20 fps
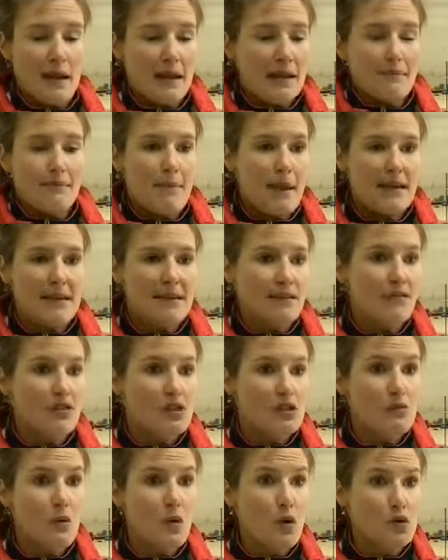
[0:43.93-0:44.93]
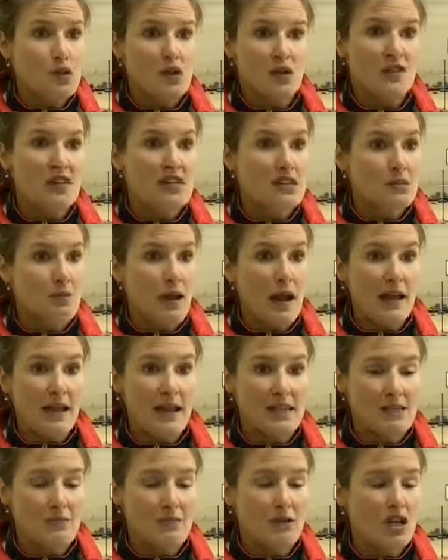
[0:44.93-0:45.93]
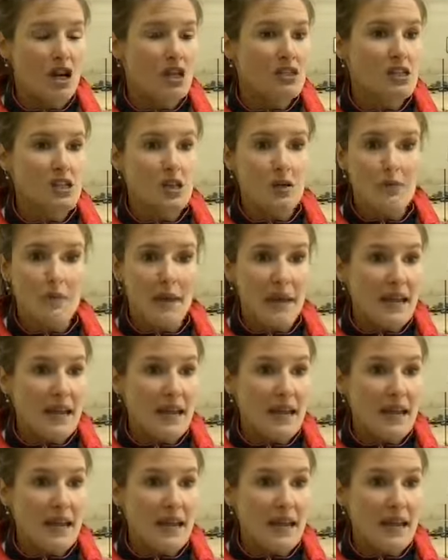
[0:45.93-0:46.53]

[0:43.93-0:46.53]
many different sports. So this way, it gets them a chance to compete.